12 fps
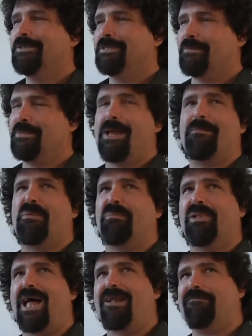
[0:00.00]
some type of
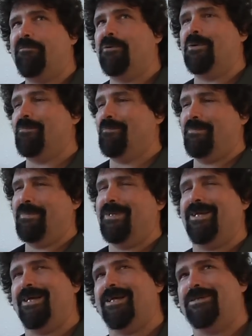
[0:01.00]
platform
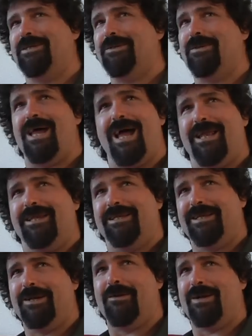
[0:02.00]
to do that,
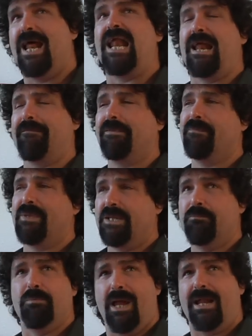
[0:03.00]
and I'd have to
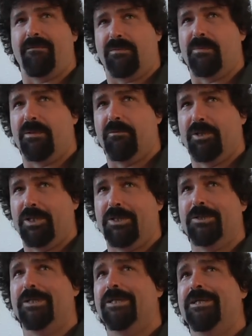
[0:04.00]
be really
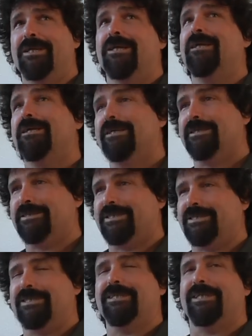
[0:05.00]
good
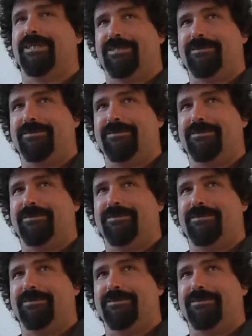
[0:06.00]
consistently.